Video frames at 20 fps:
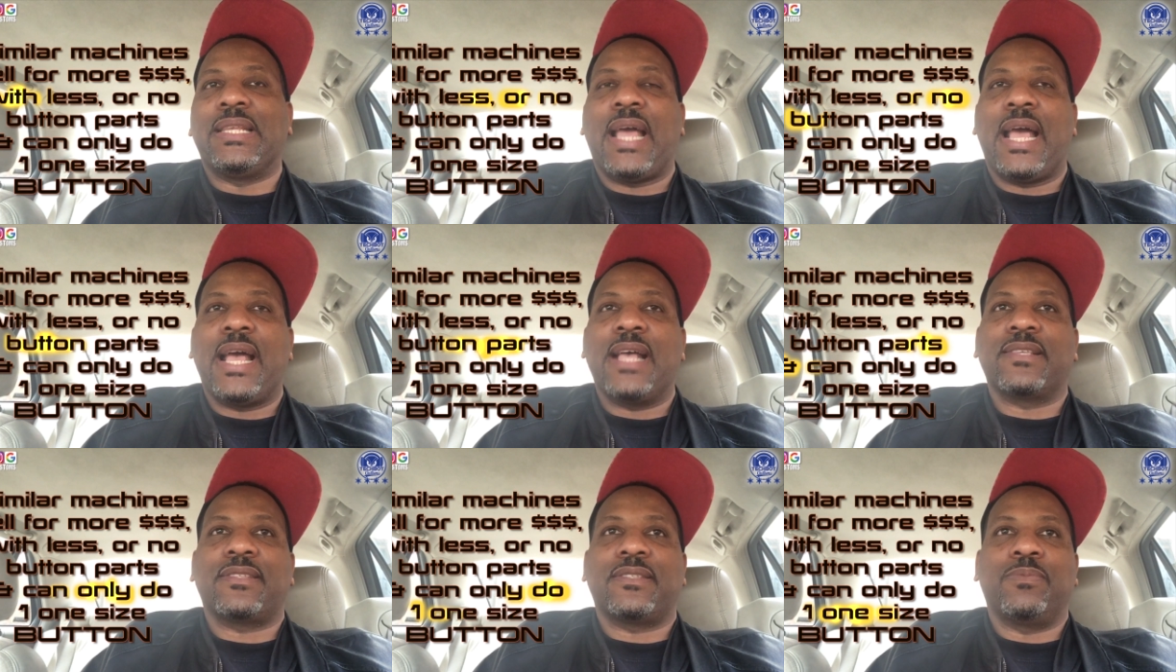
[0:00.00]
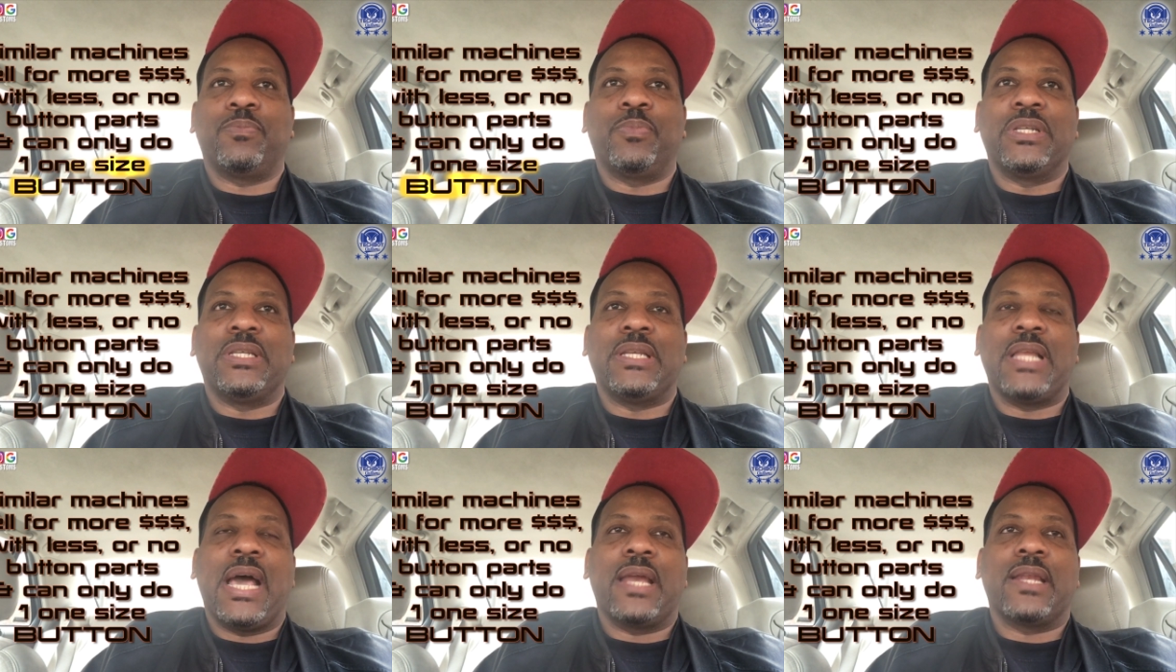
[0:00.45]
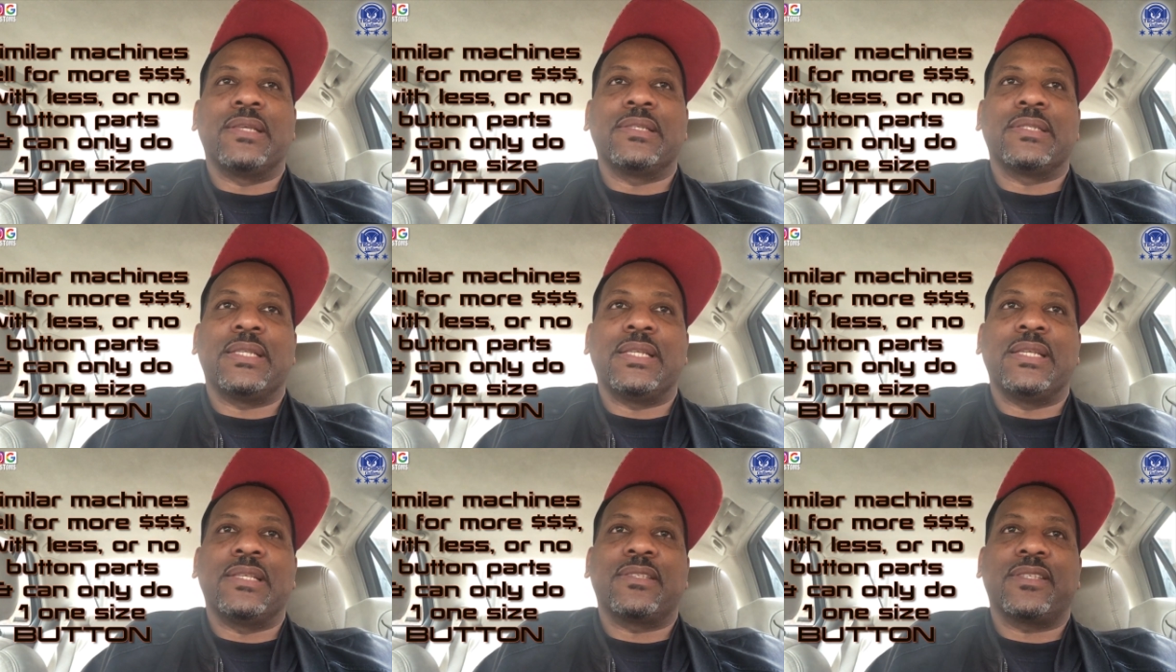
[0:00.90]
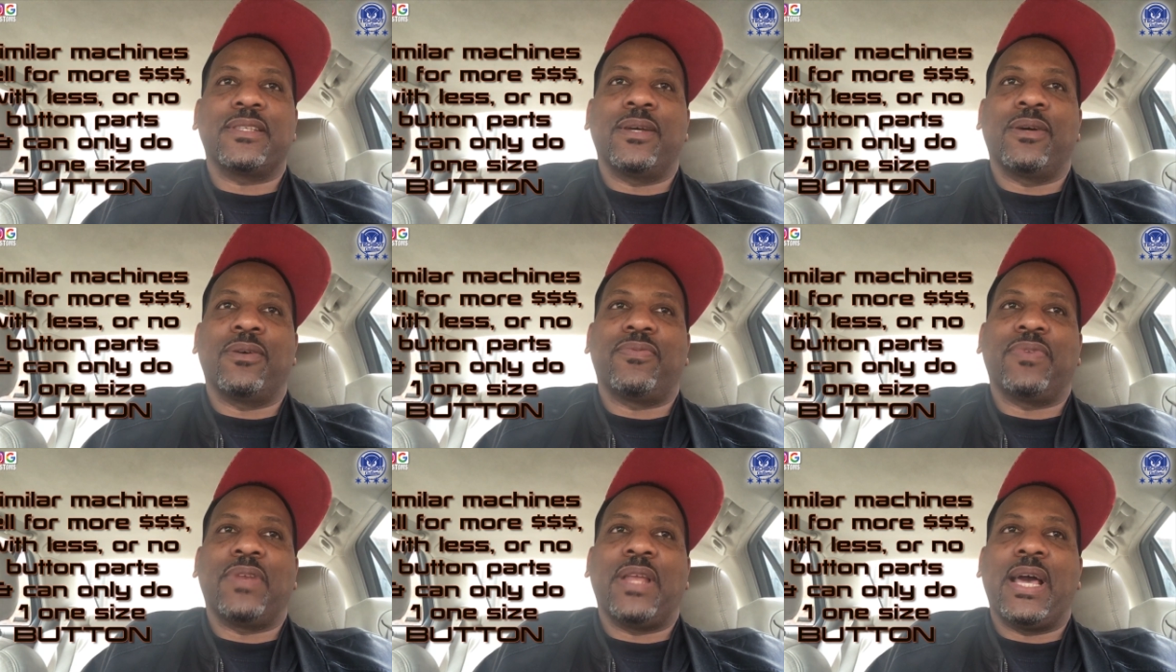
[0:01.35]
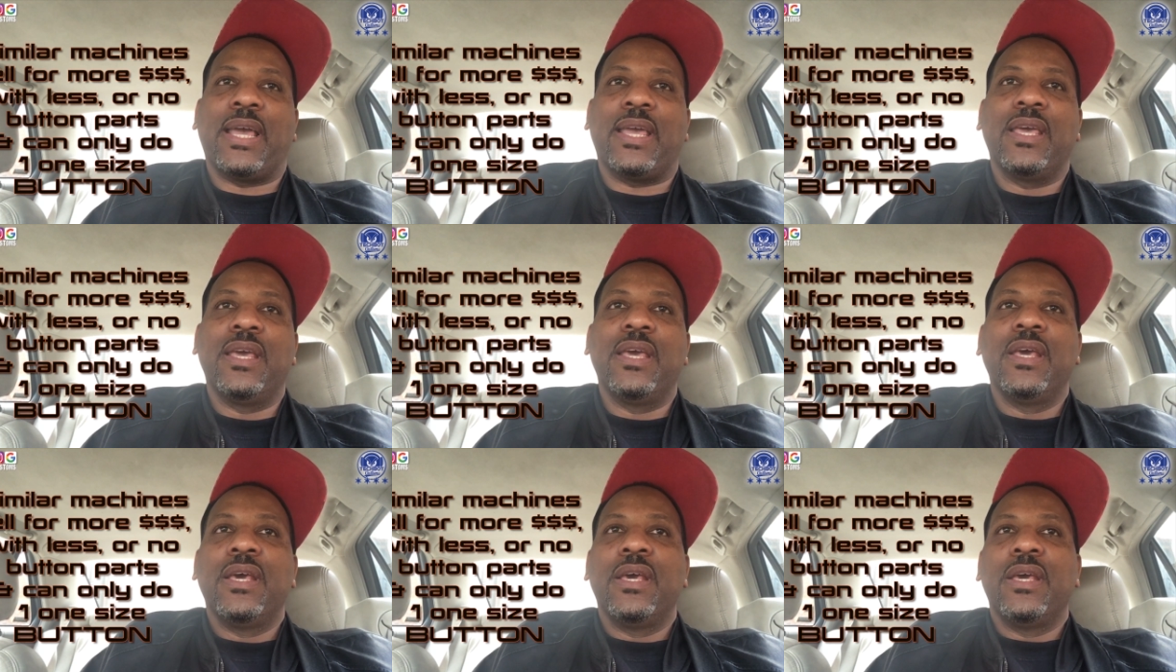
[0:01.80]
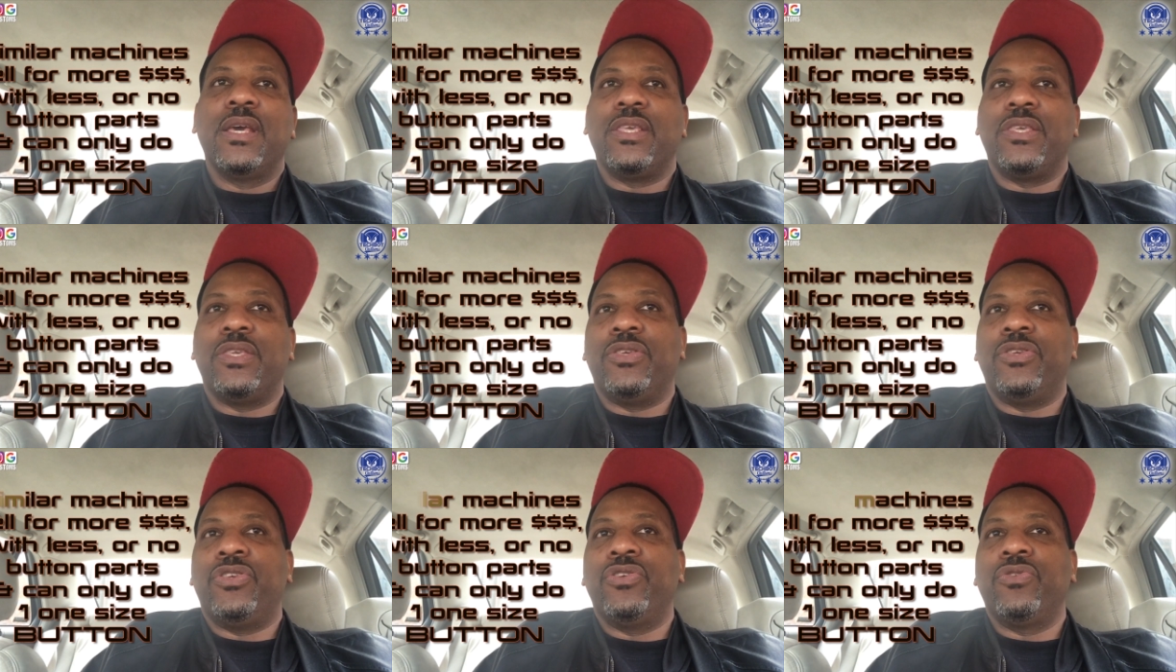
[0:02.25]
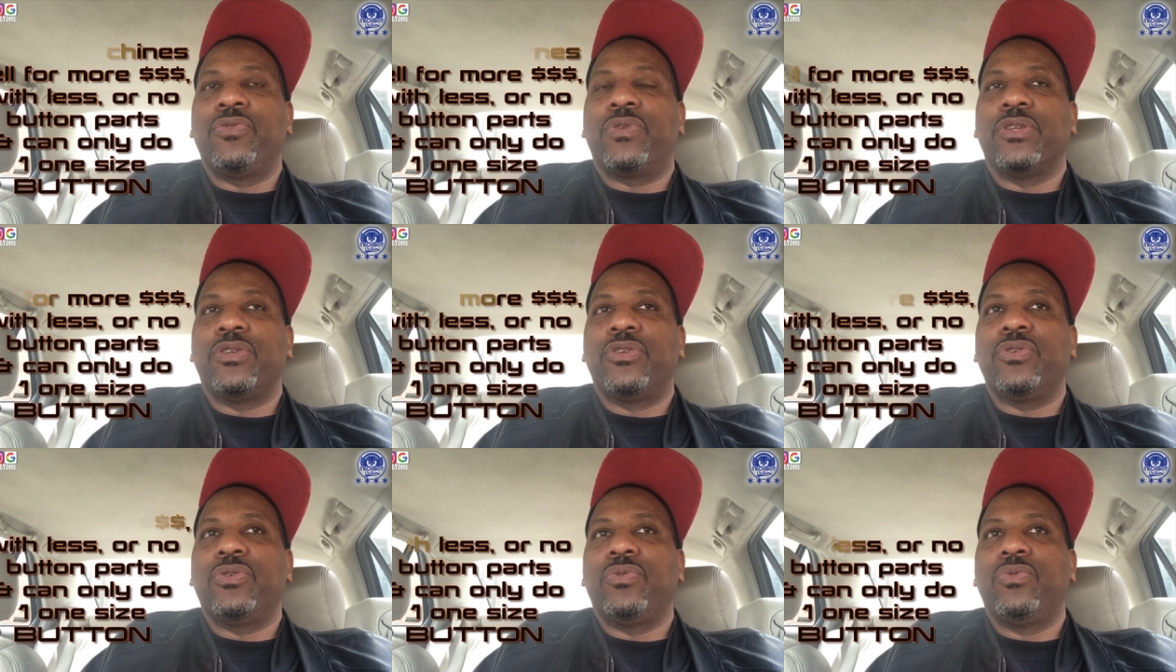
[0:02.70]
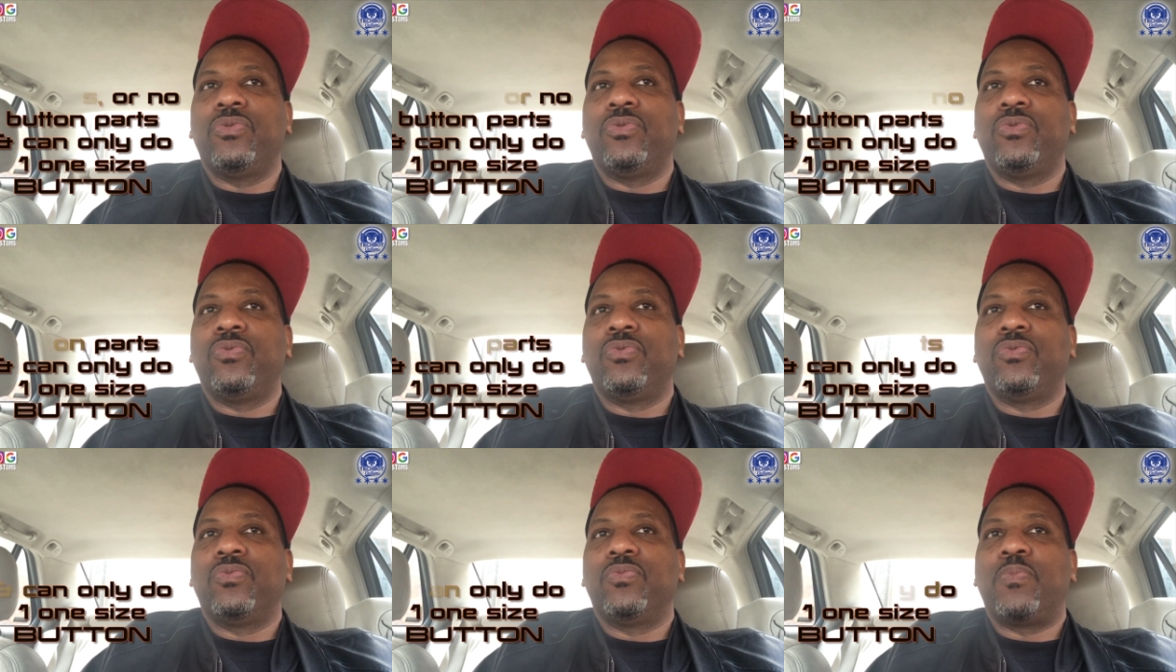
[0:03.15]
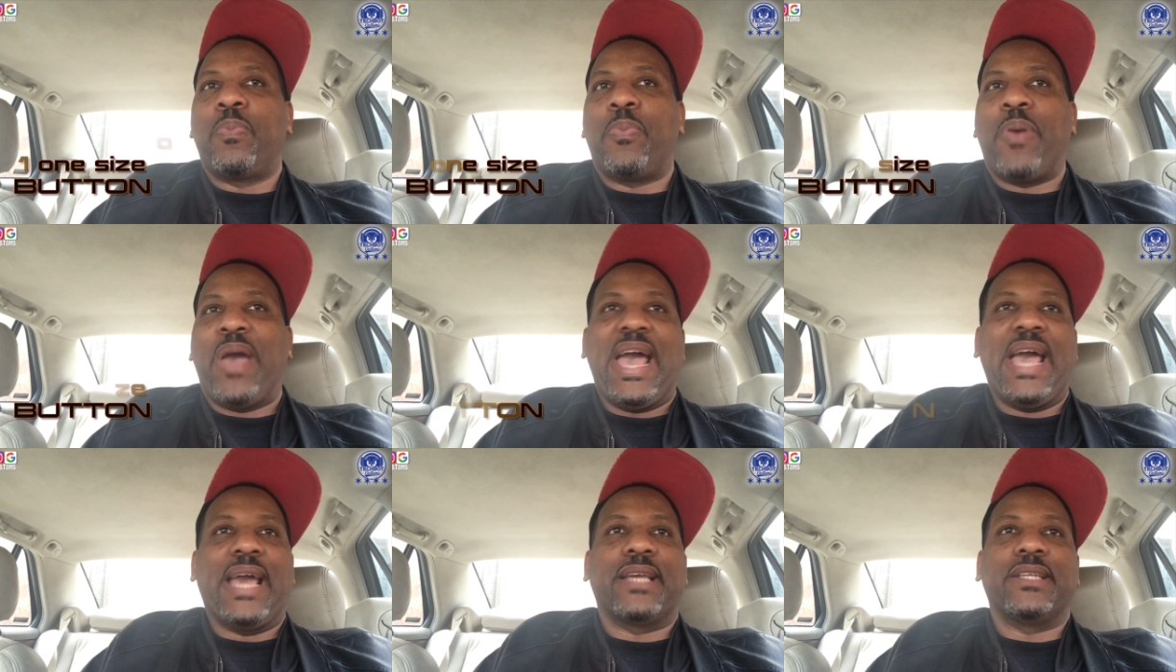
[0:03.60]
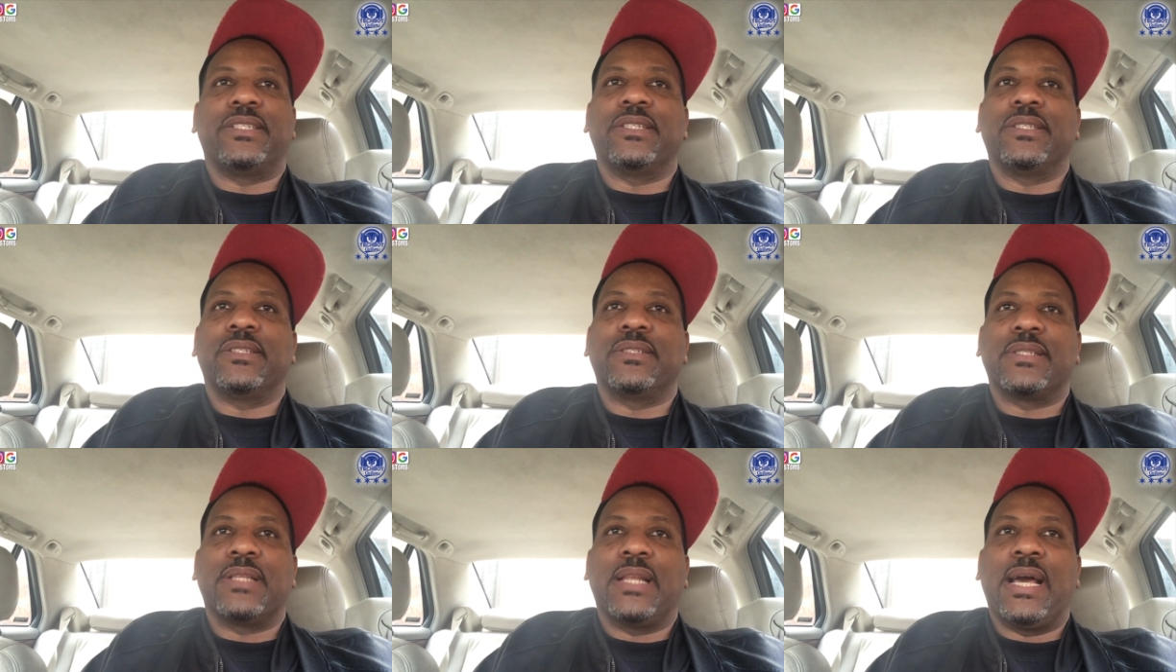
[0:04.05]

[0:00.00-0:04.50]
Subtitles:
That's bananas in itself. Like, you can do packages.